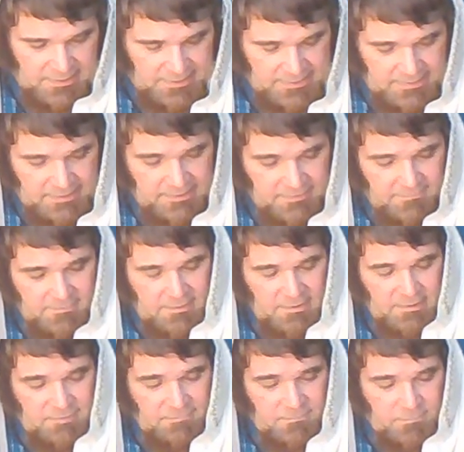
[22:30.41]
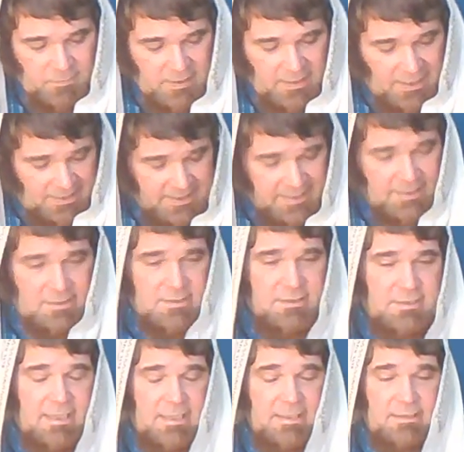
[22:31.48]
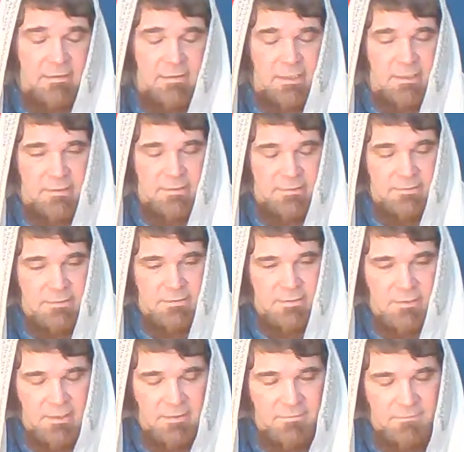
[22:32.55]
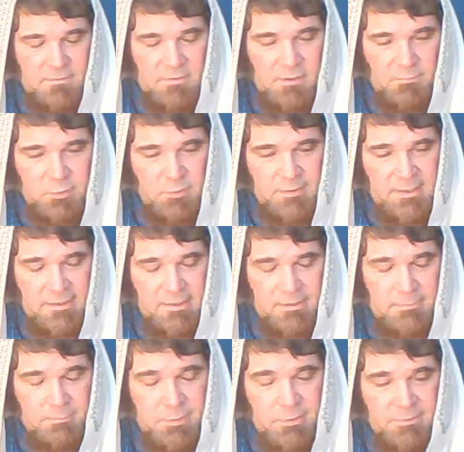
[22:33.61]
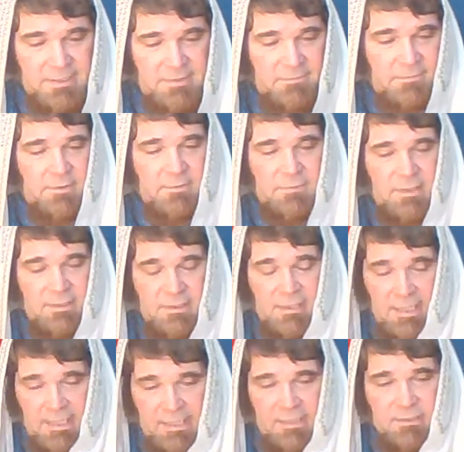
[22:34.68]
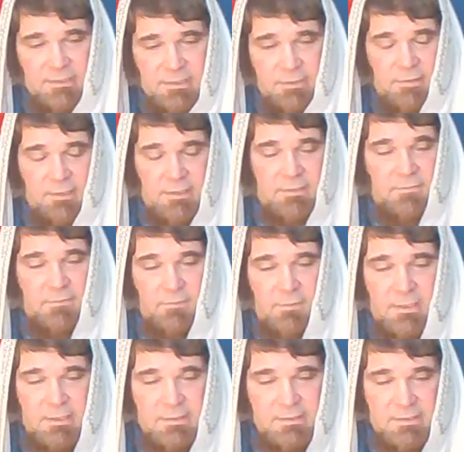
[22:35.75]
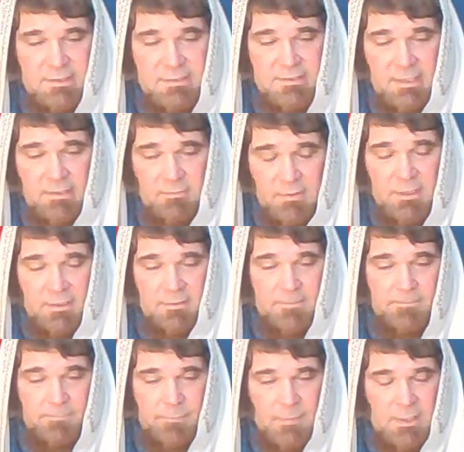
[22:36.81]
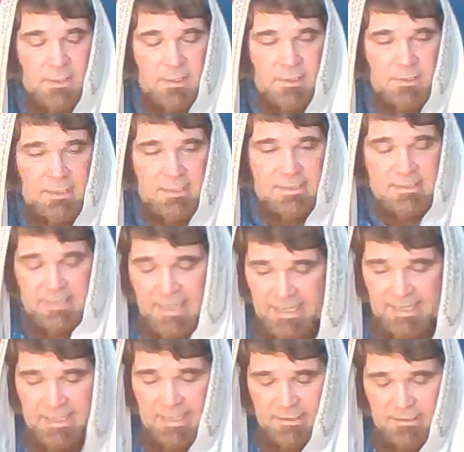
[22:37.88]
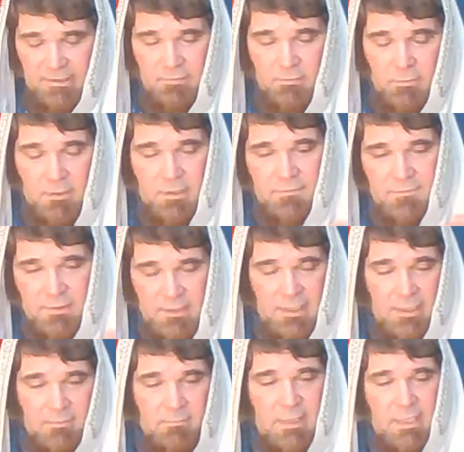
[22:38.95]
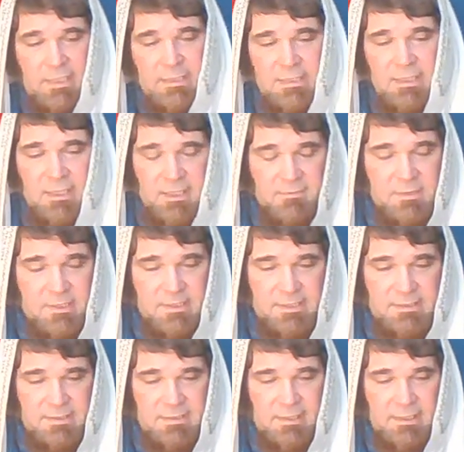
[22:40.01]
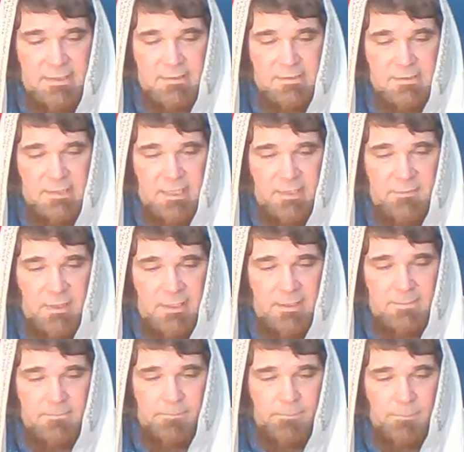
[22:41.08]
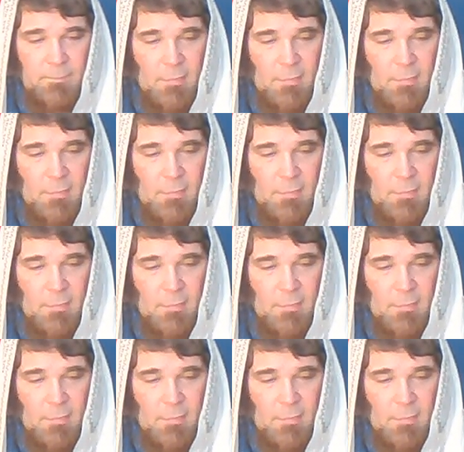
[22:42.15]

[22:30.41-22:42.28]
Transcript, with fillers: And, if we got to get to that area of a belief, belief that they can do it for us, because they will. They say in the Word of God many times these things. Amen.